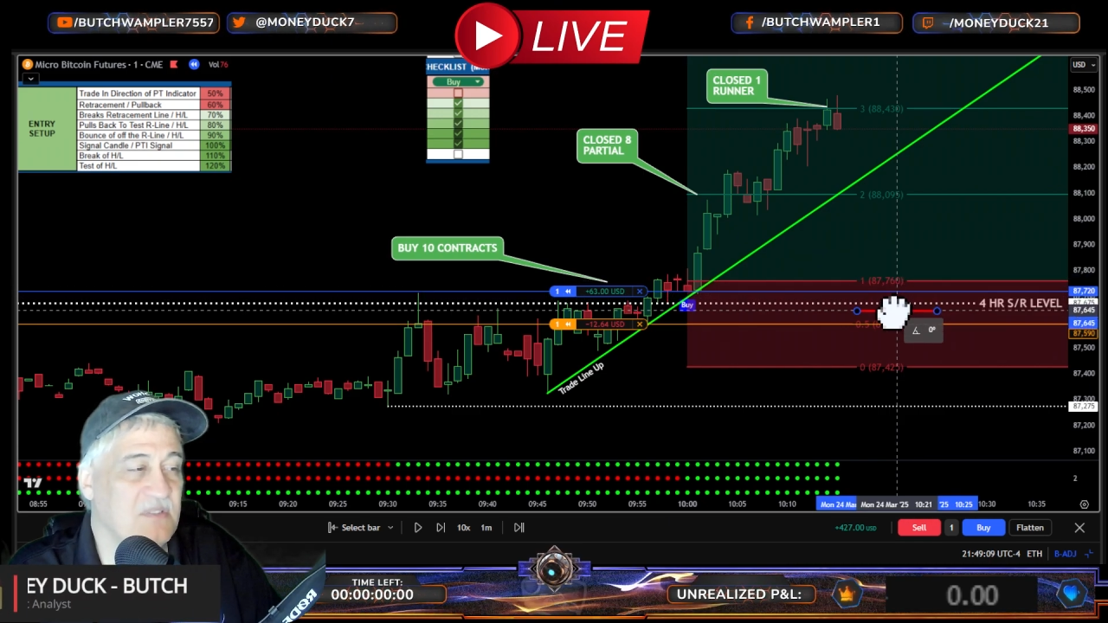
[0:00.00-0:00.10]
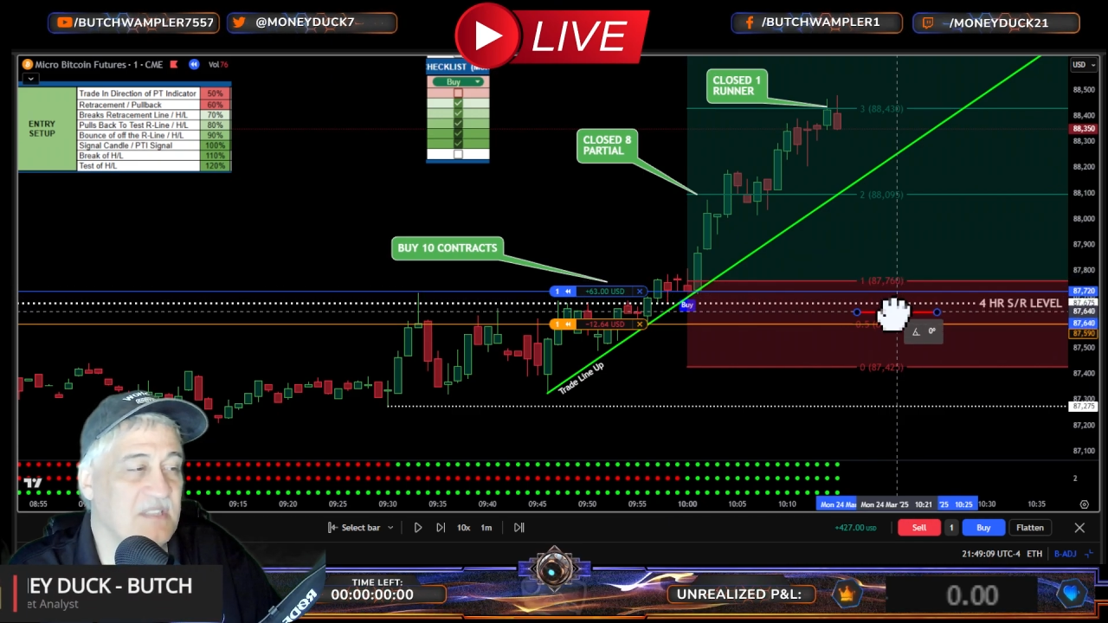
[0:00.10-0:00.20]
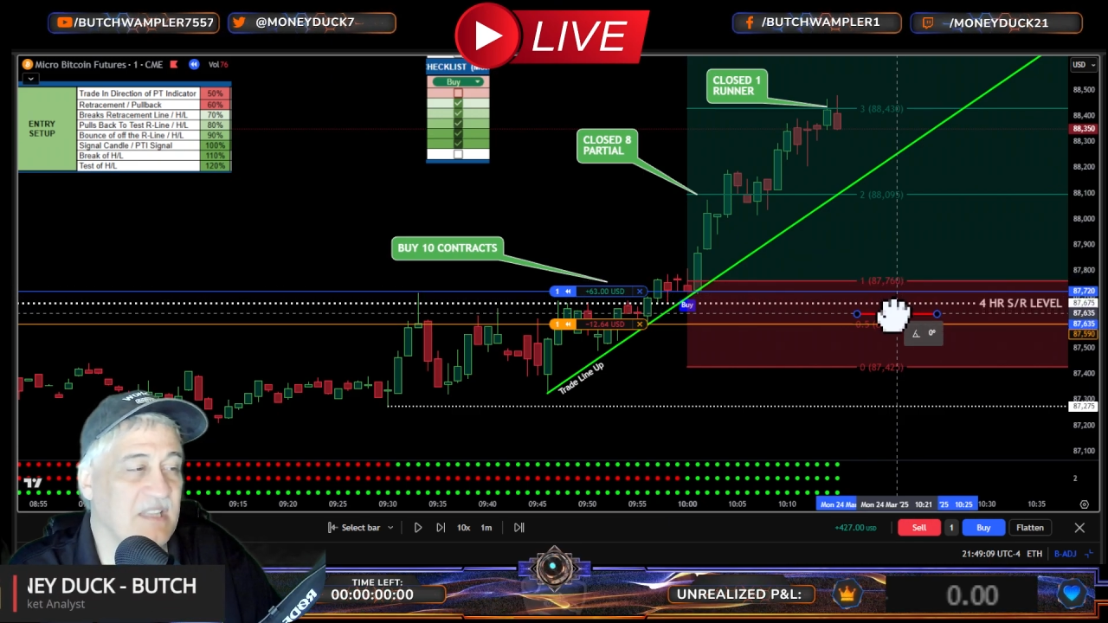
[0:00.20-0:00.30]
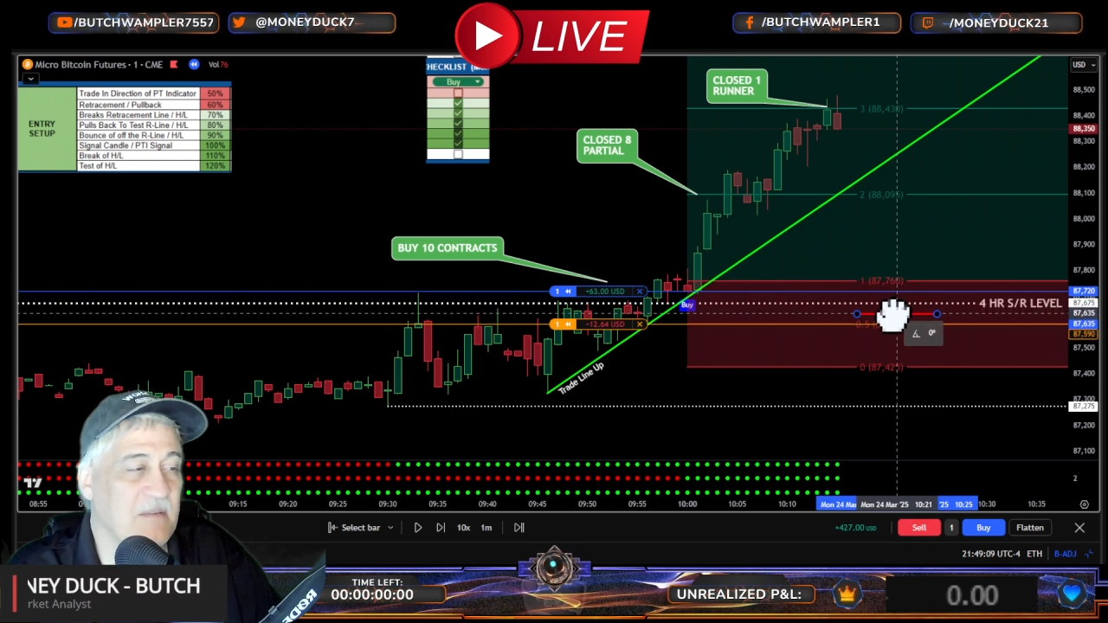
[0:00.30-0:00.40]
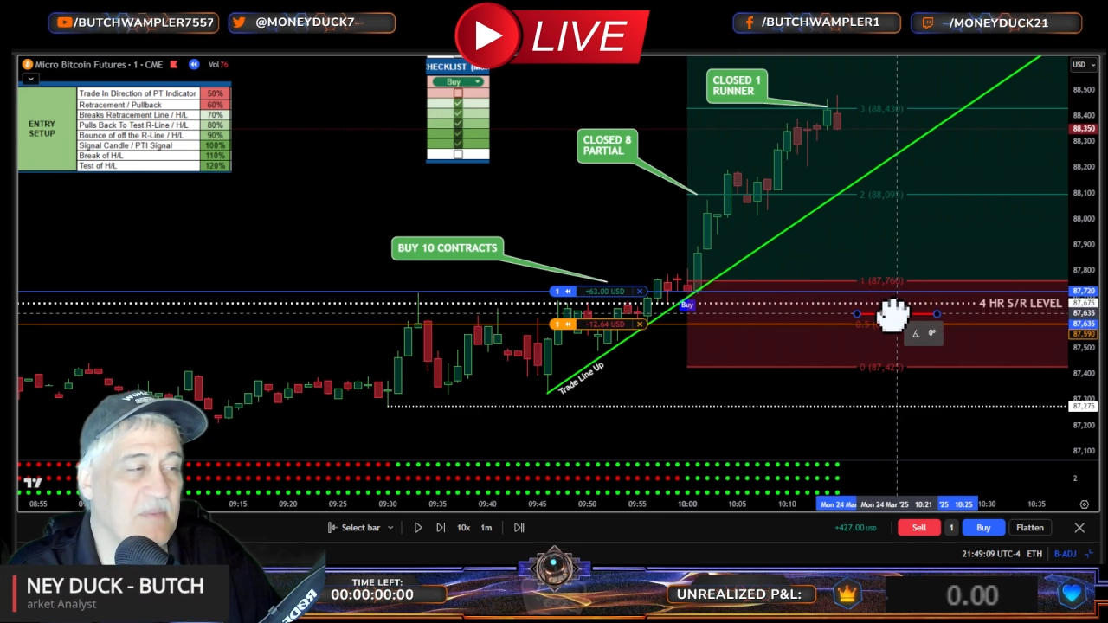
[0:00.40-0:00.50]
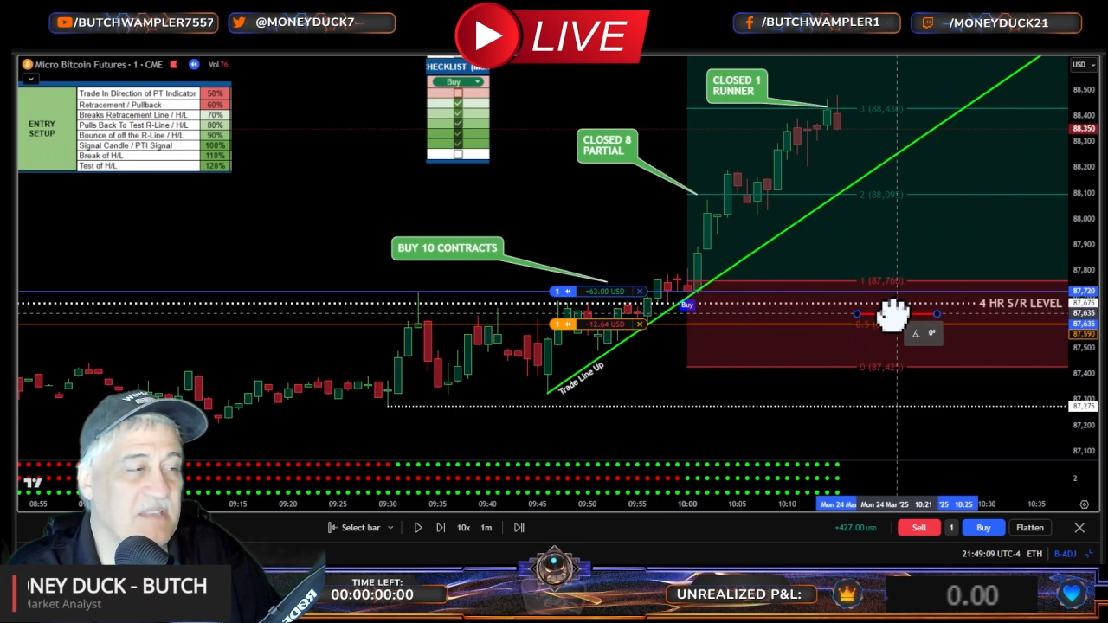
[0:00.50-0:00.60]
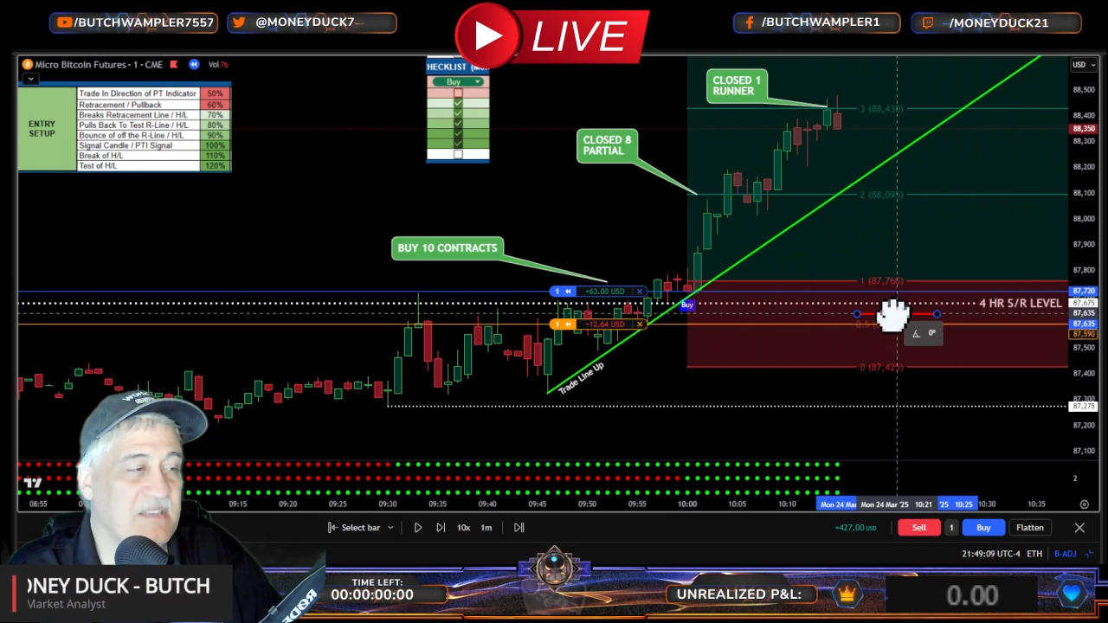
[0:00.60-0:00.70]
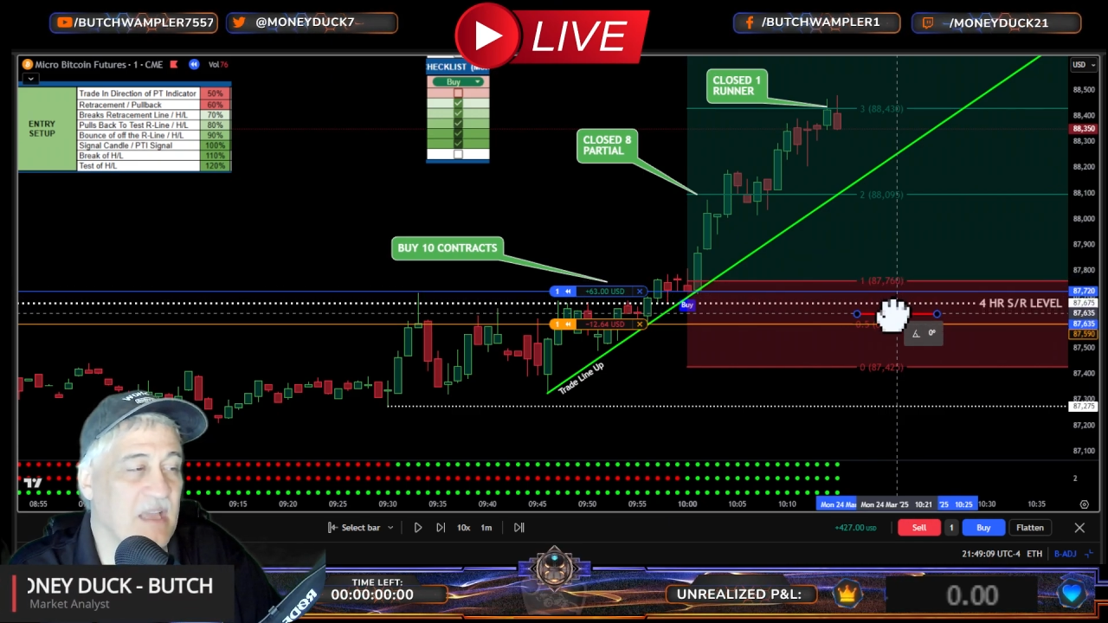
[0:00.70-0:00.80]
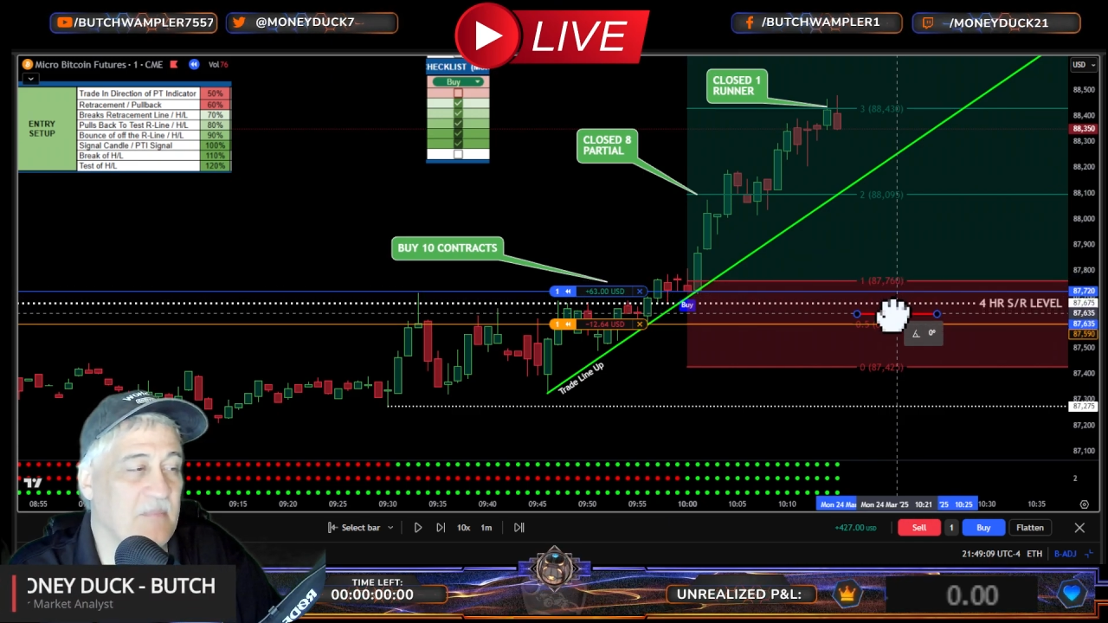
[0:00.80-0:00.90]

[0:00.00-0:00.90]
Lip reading: to leave my stop